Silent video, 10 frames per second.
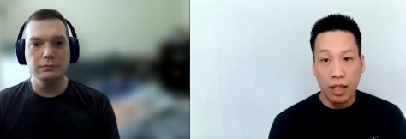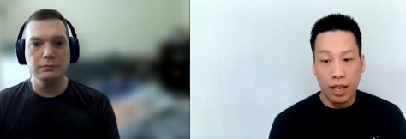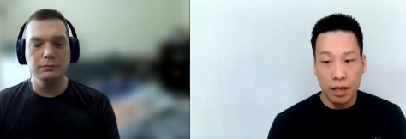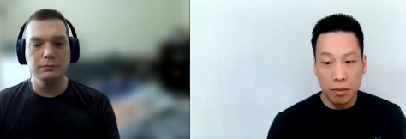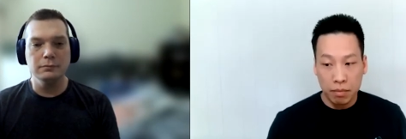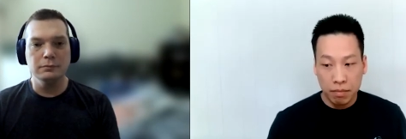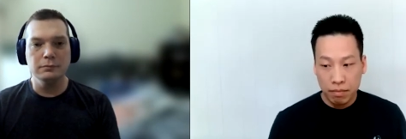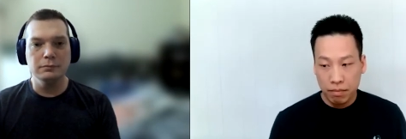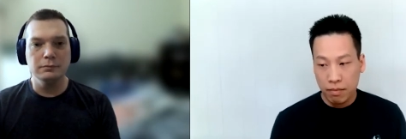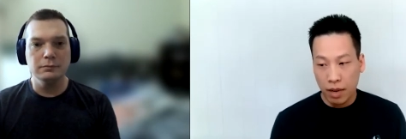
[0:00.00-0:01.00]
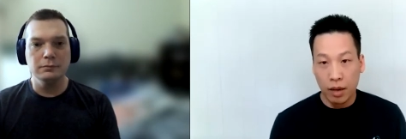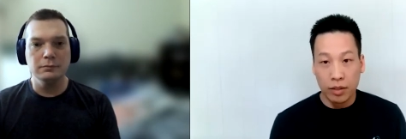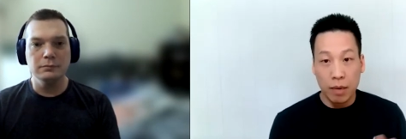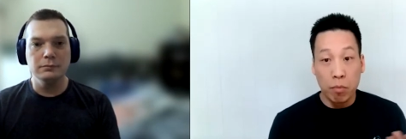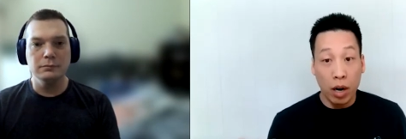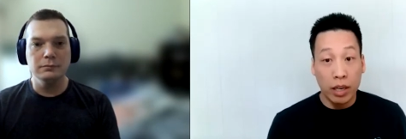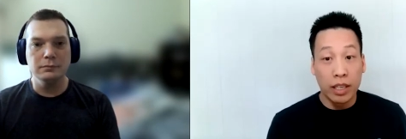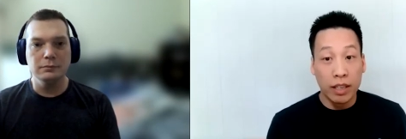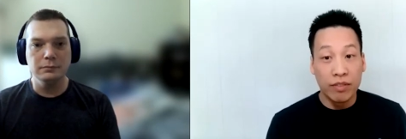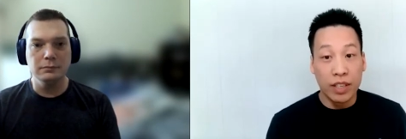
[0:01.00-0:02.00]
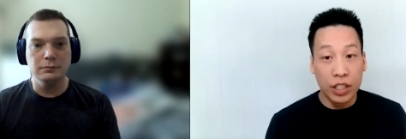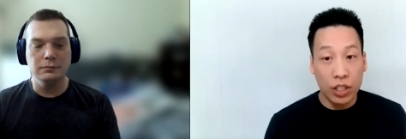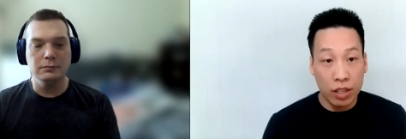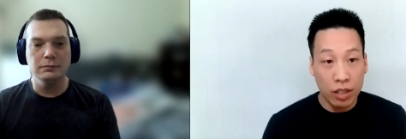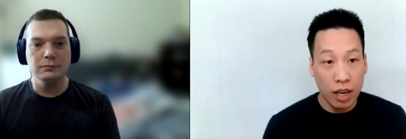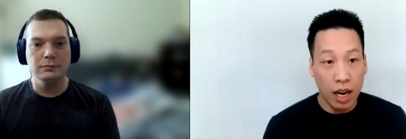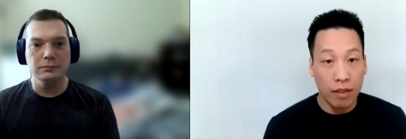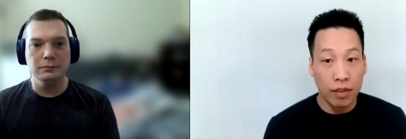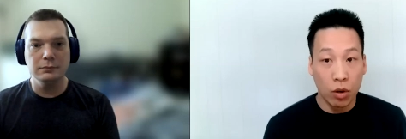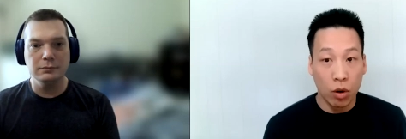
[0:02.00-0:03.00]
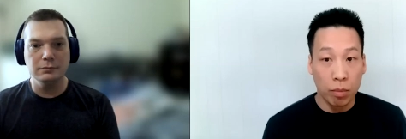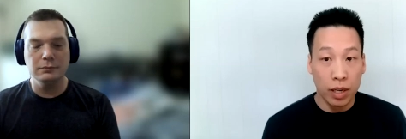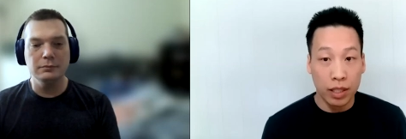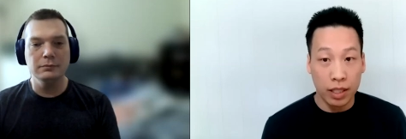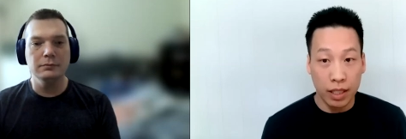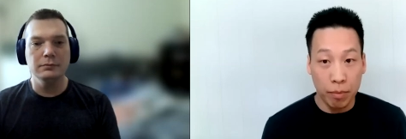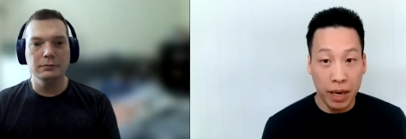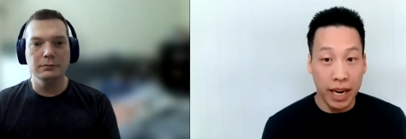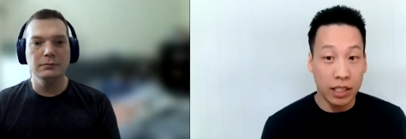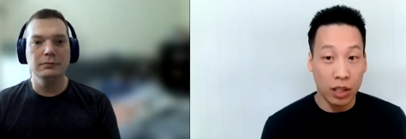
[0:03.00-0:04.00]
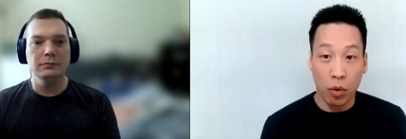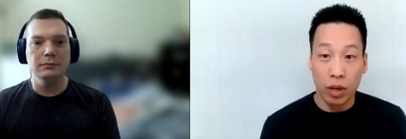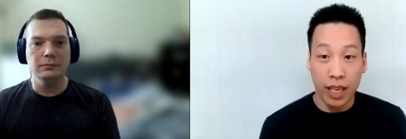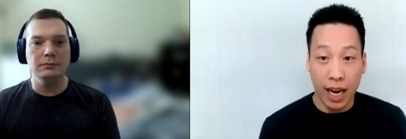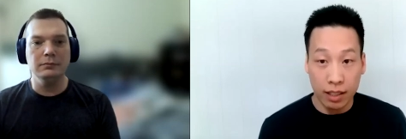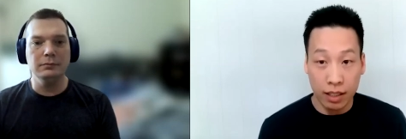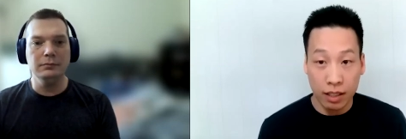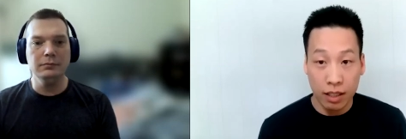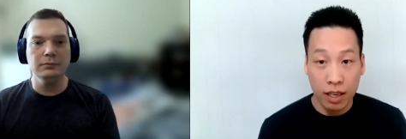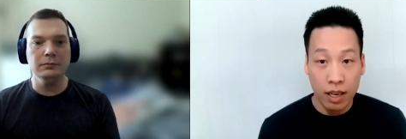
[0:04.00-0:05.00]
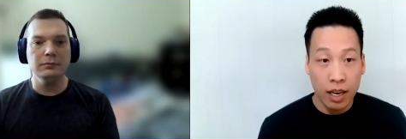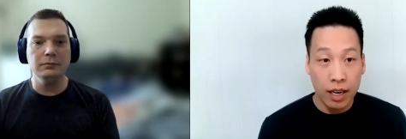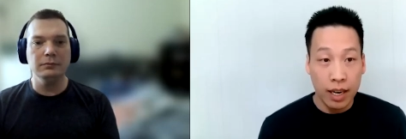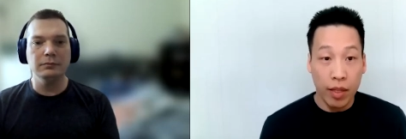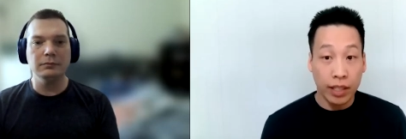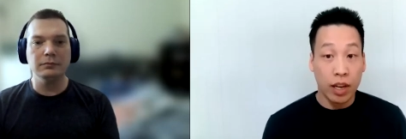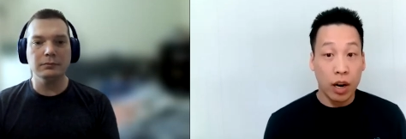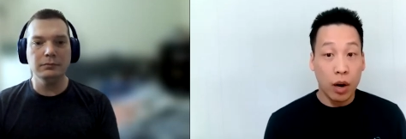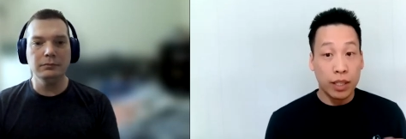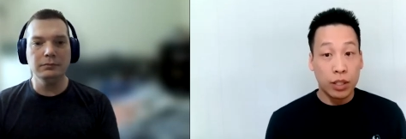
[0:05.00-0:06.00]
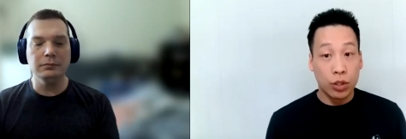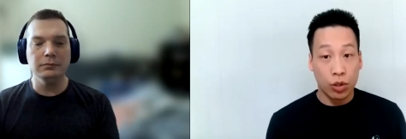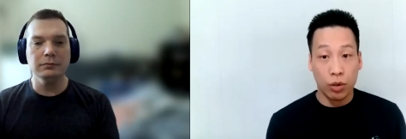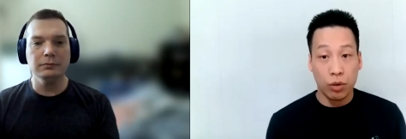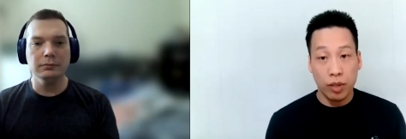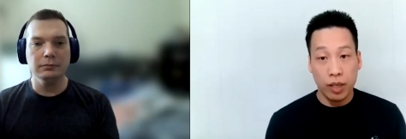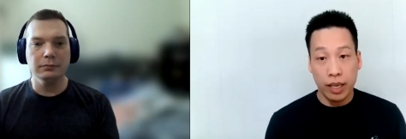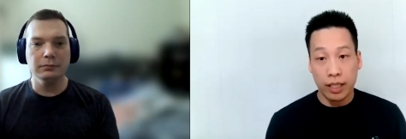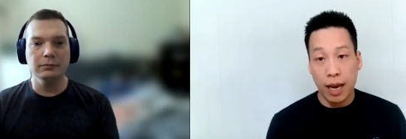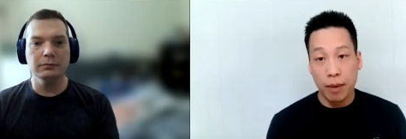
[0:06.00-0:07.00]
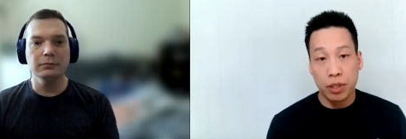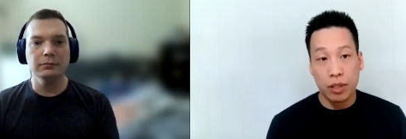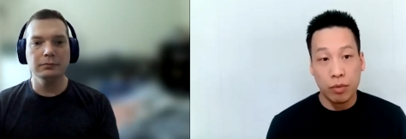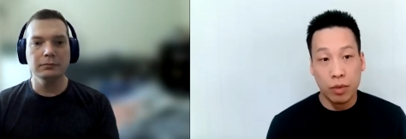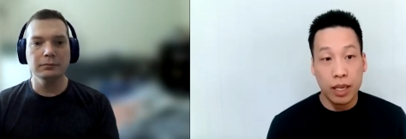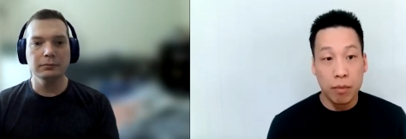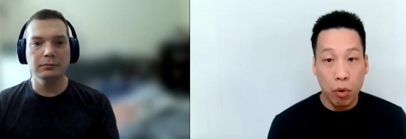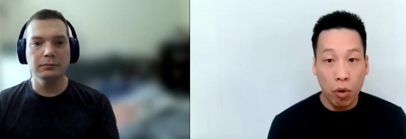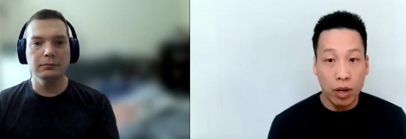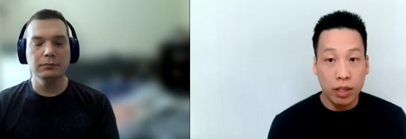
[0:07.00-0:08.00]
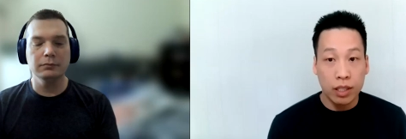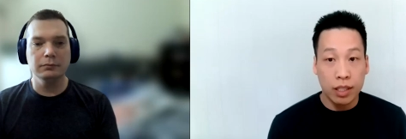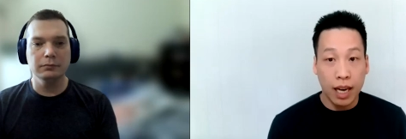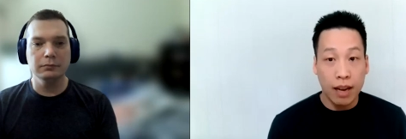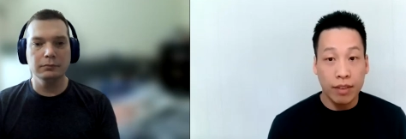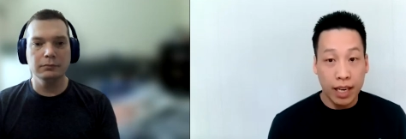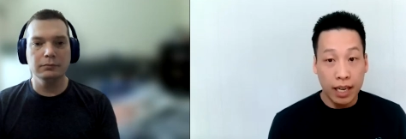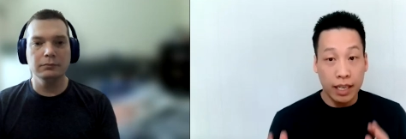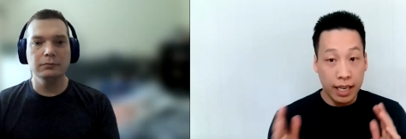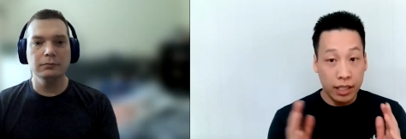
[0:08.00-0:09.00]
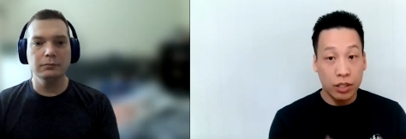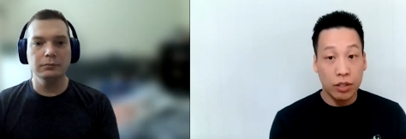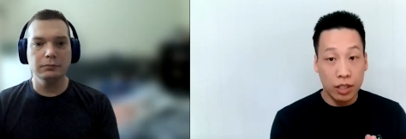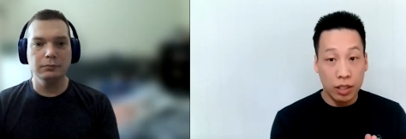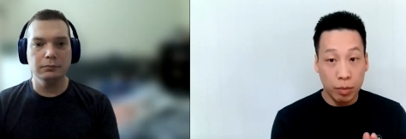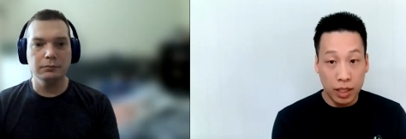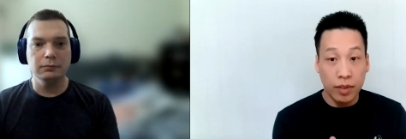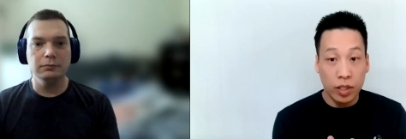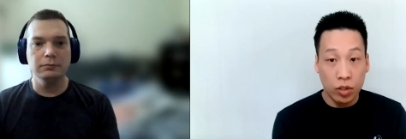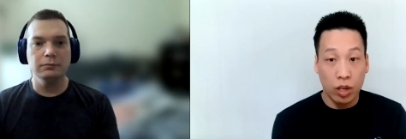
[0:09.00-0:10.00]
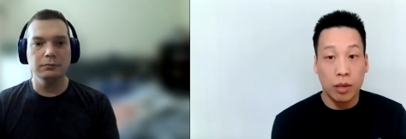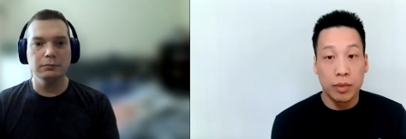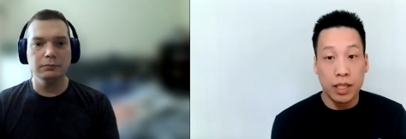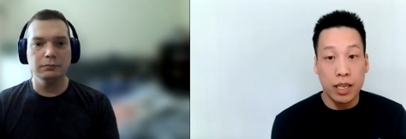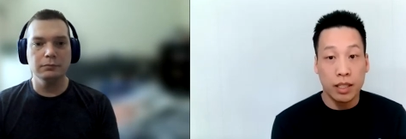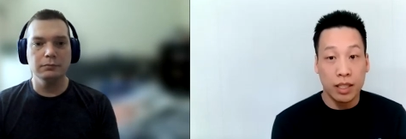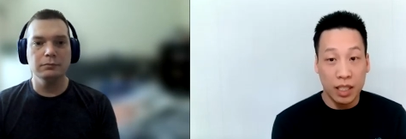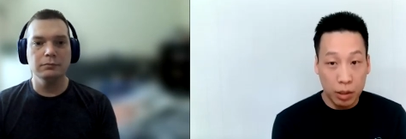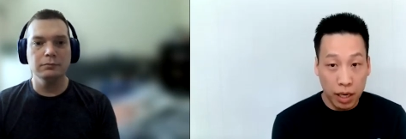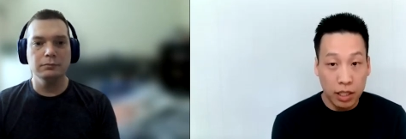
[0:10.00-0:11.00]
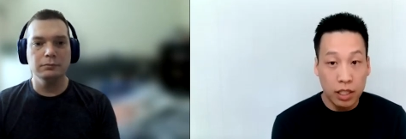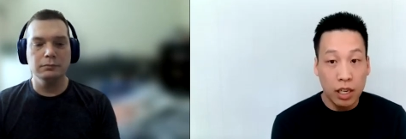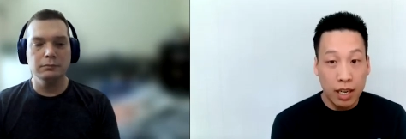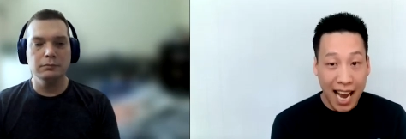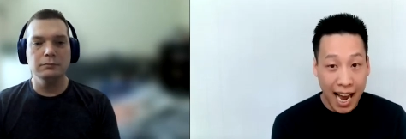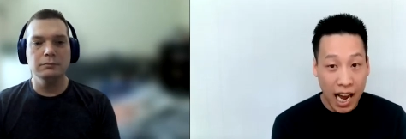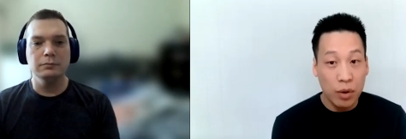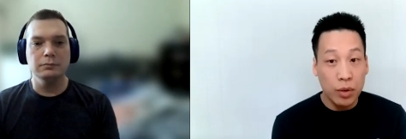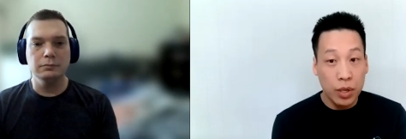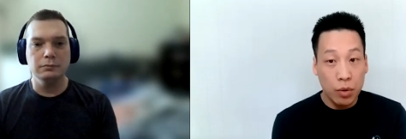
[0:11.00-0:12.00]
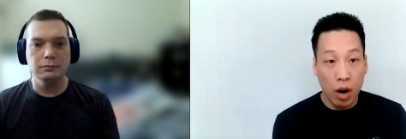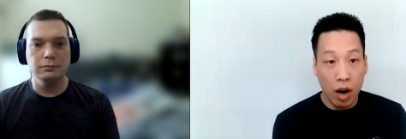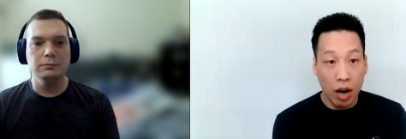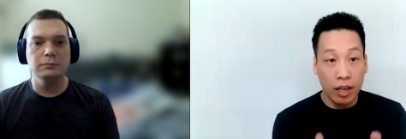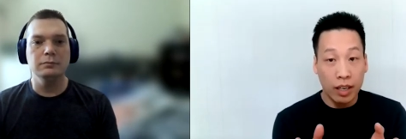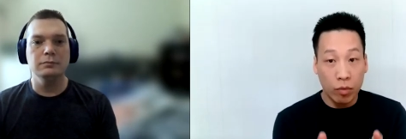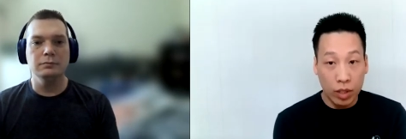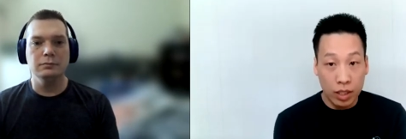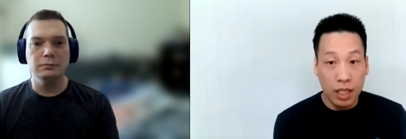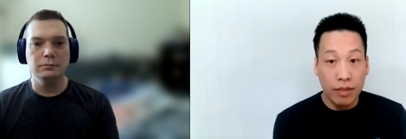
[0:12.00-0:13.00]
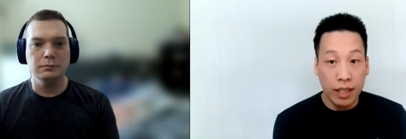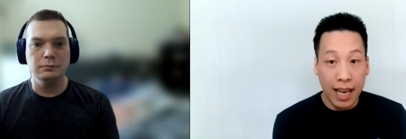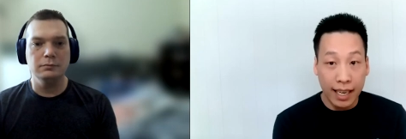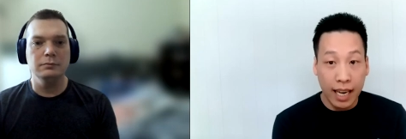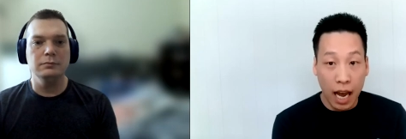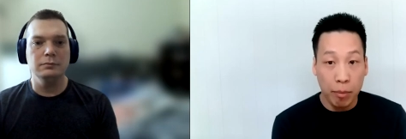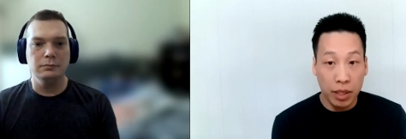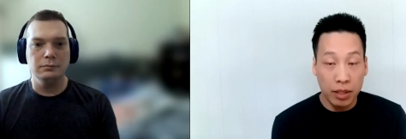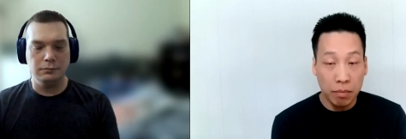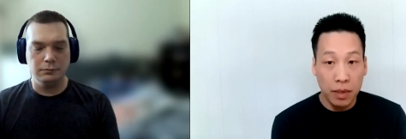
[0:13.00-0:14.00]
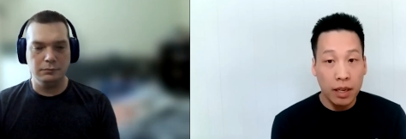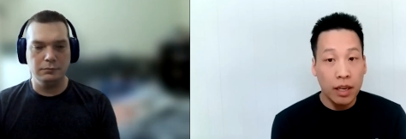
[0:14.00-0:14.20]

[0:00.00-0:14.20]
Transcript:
Speaker 1: um, i'll say marketed feature of a corporation is it pays lower taxes now, that's not always true, and it's absolutely really important to dive again into the specific circumstances, especially on how you are receiving that capital.